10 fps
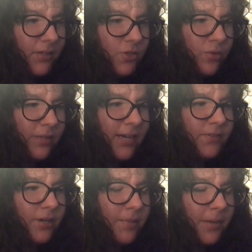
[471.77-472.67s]
Shortly
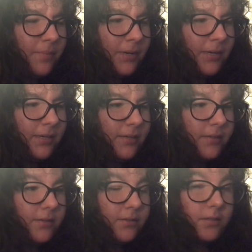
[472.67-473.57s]
after I met Mike,
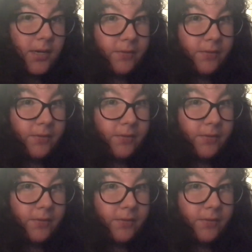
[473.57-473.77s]
I